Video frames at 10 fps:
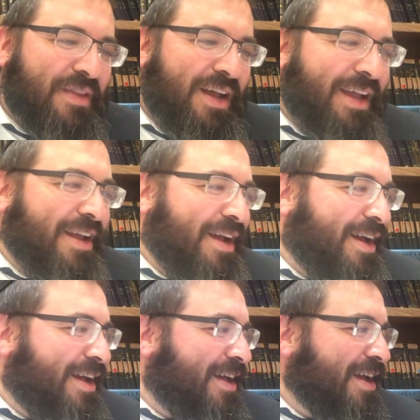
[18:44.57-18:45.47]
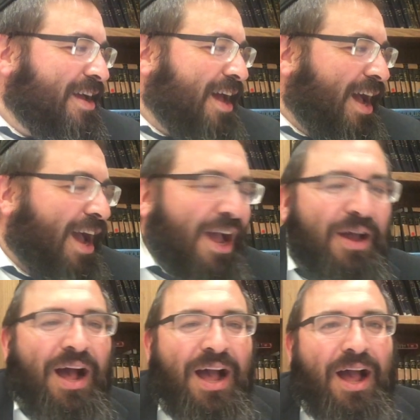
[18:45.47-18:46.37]

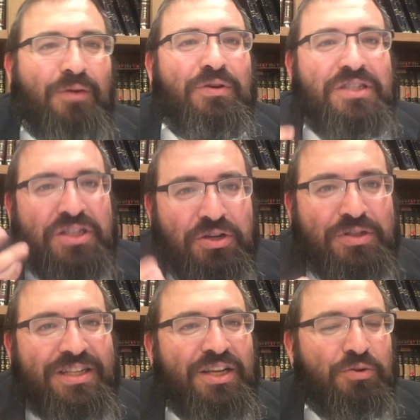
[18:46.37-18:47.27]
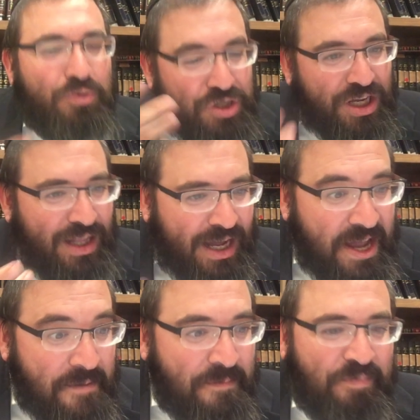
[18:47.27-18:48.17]
I was used in
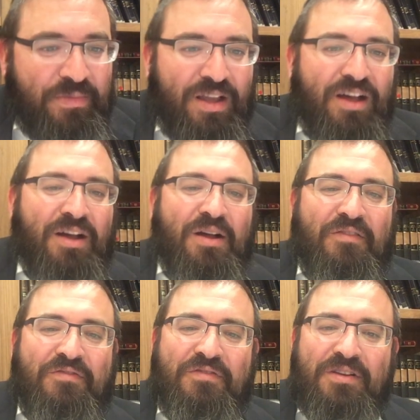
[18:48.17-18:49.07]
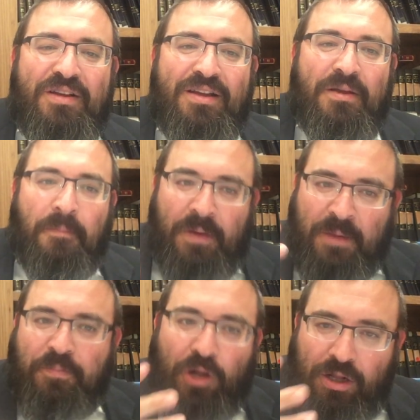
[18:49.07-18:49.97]
Yerushalayim of
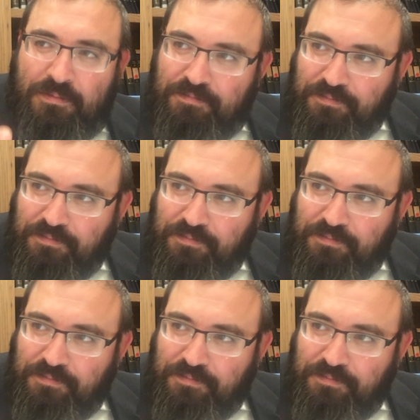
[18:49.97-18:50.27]
people